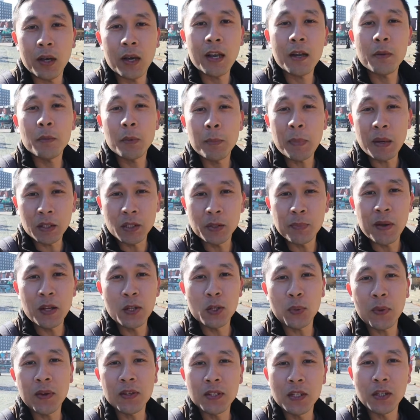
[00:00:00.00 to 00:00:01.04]
and I'm about to spend
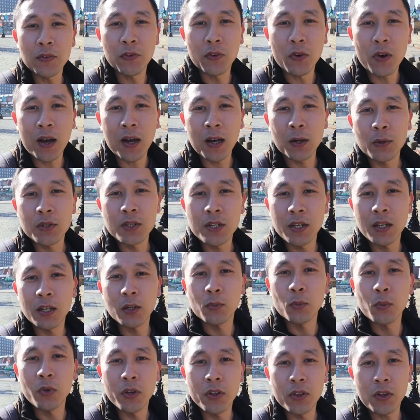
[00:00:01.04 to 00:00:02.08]
24 hours here
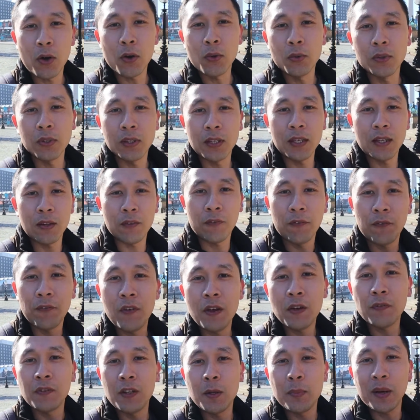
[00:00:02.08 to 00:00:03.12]
with only
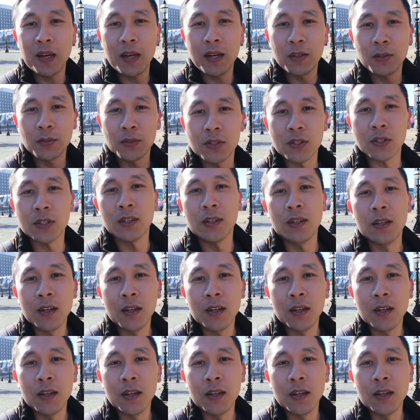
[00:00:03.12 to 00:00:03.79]
£50.